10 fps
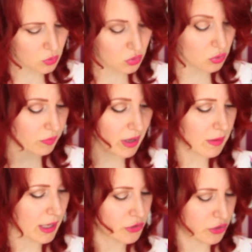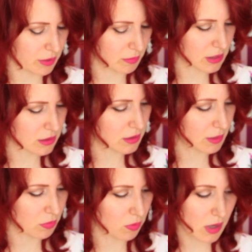or rickrack trim as
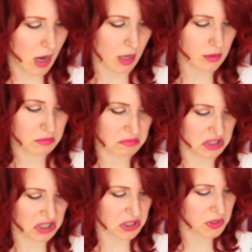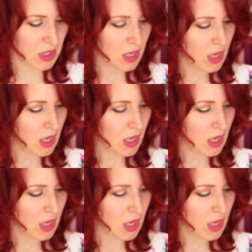number one has. Nice.